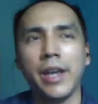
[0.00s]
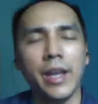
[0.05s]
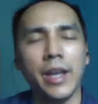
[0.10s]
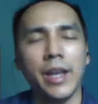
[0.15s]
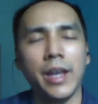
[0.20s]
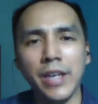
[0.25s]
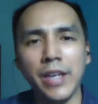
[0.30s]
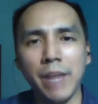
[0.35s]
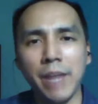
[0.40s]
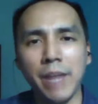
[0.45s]

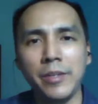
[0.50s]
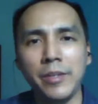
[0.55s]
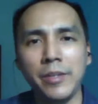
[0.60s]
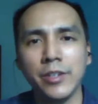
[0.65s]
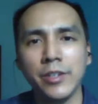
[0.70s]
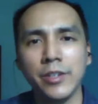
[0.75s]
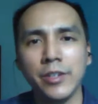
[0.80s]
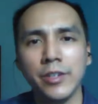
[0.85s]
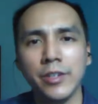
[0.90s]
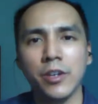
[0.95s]
did happen
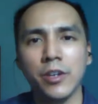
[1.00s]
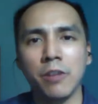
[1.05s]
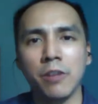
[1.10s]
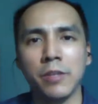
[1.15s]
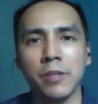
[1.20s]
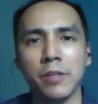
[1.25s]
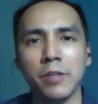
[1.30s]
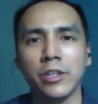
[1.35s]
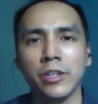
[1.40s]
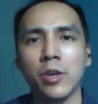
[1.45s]
years ago,
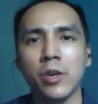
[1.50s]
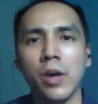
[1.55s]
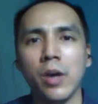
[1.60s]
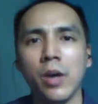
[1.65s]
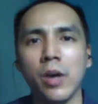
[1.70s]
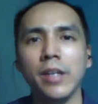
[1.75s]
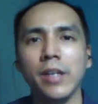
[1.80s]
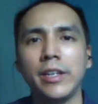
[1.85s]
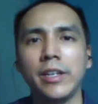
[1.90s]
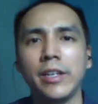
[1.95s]
but the
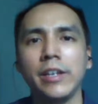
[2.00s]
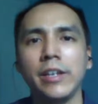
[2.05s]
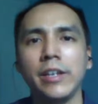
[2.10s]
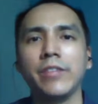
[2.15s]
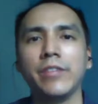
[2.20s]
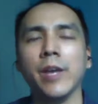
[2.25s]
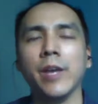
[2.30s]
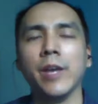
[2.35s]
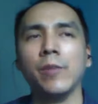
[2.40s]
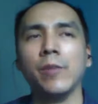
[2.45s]
quality of
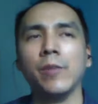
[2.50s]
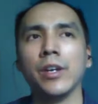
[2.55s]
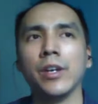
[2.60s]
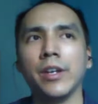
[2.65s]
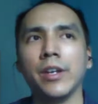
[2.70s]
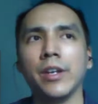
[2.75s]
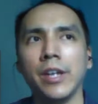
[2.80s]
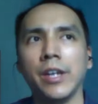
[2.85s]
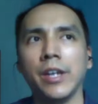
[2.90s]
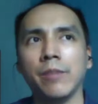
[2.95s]
them,
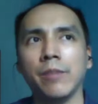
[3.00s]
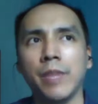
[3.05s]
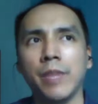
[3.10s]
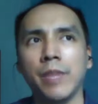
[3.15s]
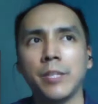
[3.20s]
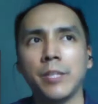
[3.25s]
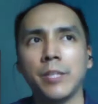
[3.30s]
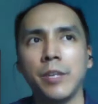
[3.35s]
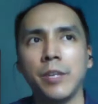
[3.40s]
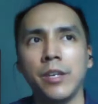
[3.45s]

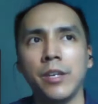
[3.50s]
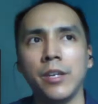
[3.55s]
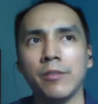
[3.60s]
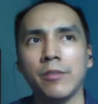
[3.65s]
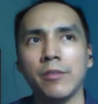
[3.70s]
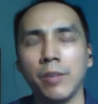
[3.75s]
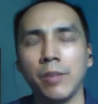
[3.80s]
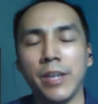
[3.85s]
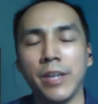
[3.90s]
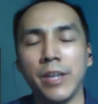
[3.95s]
reminds
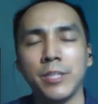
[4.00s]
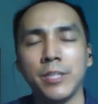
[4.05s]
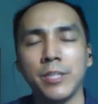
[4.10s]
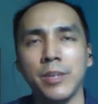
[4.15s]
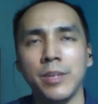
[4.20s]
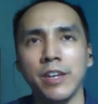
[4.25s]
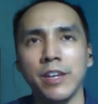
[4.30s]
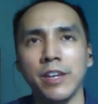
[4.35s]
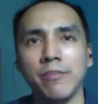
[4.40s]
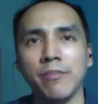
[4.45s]

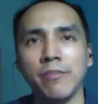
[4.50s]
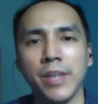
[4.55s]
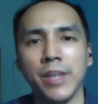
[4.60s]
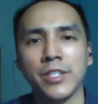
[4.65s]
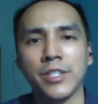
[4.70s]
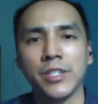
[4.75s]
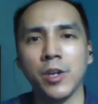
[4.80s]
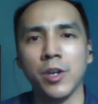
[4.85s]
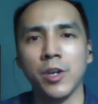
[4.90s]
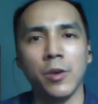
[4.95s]
me of
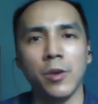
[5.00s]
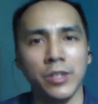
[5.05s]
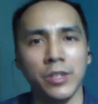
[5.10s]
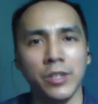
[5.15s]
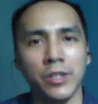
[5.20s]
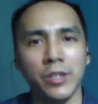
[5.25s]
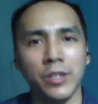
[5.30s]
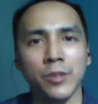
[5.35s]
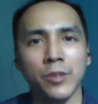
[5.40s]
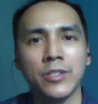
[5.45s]

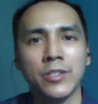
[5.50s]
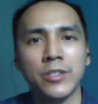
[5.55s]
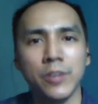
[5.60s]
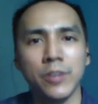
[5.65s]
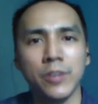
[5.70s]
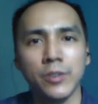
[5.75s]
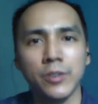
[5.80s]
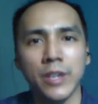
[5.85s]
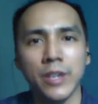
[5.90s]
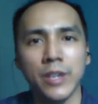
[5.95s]
Mezco,
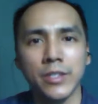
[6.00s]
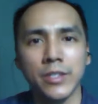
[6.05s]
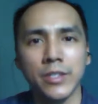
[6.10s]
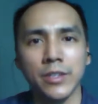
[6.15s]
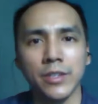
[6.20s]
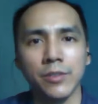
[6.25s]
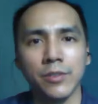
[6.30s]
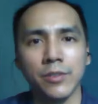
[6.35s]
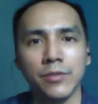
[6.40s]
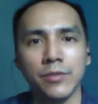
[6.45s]
those kinds
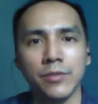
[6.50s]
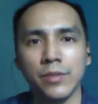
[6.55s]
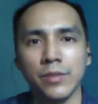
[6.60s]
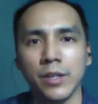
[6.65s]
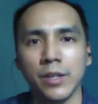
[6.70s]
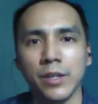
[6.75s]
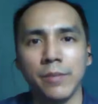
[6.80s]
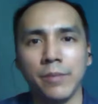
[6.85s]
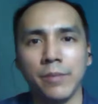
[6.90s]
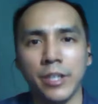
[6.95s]
of
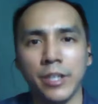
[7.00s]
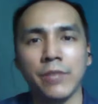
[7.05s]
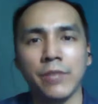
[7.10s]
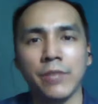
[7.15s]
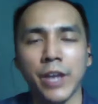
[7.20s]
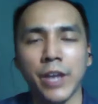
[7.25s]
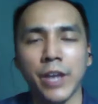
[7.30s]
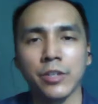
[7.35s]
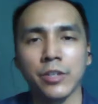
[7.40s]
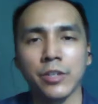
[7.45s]

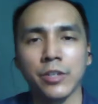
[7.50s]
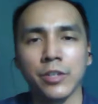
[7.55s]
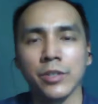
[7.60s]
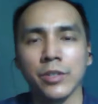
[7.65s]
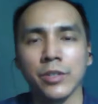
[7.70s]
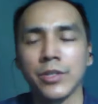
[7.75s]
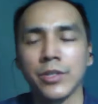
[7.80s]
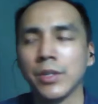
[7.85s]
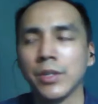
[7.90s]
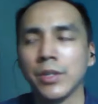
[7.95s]

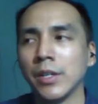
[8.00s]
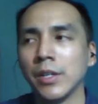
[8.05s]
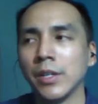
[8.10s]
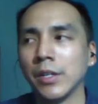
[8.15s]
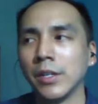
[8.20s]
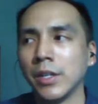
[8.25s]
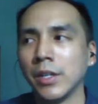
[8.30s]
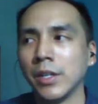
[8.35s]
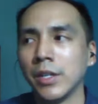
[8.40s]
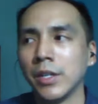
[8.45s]
manufacturers.
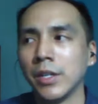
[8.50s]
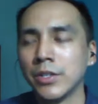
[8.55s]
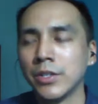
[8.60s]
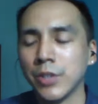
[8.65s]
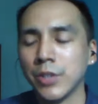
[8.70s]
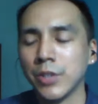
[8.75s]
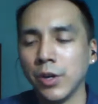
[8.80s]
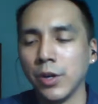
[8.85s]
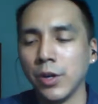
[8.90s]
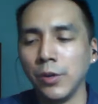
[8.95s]

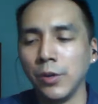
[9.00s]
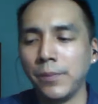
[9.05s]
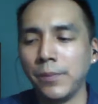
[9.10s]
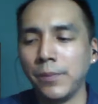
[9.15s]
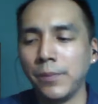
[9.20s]
So